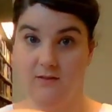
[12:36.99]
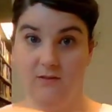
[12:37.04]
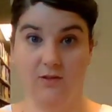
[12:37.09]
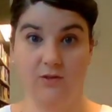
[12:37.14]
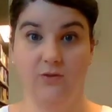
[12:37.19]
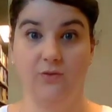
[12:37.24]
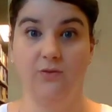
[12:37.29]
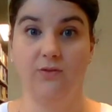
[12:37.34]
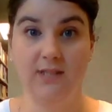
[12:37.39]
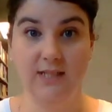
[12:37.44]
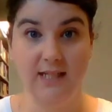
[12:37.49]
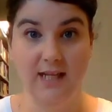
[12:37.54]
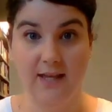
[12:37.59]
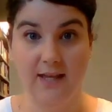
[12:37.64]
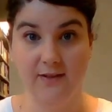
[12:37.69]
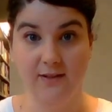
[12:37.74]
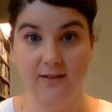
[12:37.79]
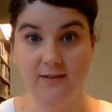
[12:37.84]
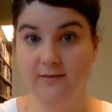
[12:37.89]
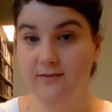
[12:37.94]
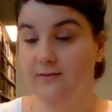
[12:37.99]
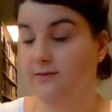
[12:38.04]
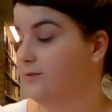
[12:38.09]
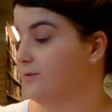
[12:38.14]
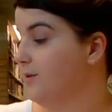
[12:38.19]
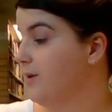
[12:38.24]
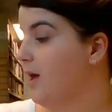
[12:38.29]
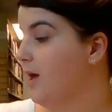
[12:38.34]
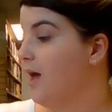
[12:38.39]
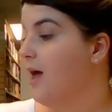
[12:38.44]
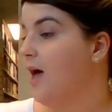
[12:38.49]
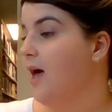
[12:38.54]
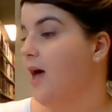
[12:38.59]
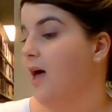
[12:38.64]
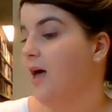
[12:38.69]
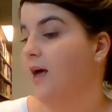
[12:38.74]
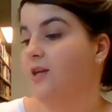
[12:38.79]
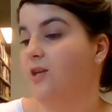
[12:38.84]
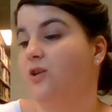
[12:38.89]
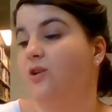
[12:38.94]
glued together,
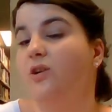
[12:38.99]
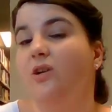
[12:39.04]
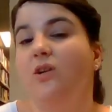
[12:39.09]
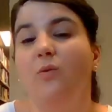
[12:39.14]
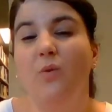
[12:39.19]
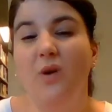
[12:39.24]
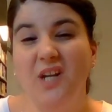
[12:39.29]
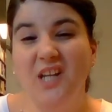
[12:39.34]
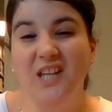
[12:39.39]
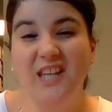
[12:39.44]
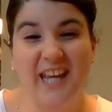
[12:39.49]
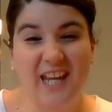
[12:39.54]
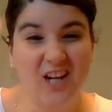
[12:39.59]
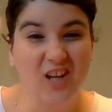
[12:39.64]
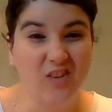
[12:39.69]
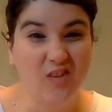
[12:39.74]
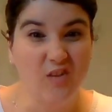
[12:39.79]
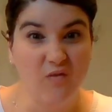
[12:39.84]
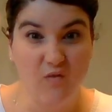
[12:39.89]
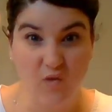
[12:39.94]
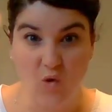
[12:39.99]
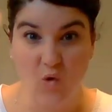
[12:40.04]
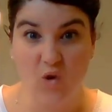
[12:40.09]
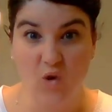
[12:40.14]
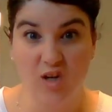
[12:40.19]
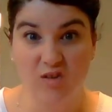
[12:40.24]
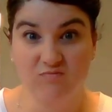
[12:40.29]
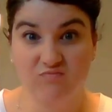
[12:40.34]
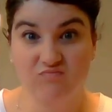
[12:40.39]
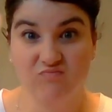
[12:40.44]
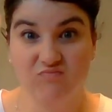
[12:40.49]
you're going to want to lay it on the floor